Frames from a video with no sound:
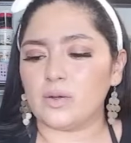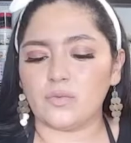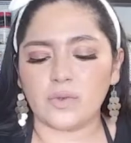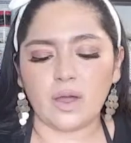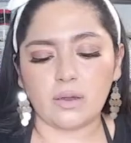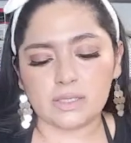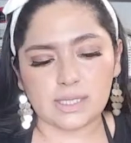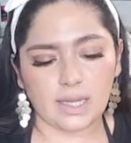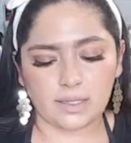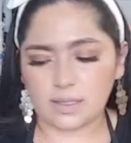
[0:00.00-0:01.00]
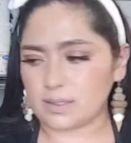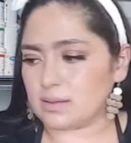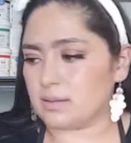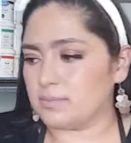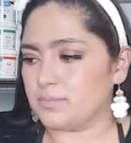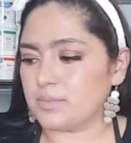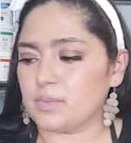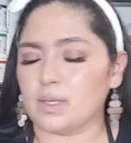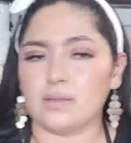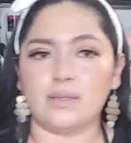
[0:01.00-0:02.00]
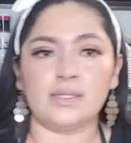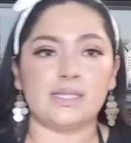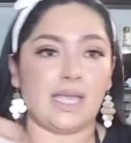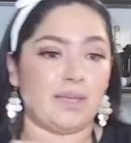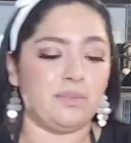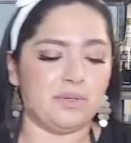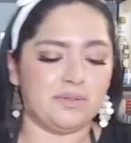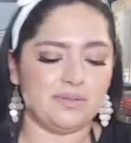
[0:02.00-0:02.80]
overall it's kind of like the same.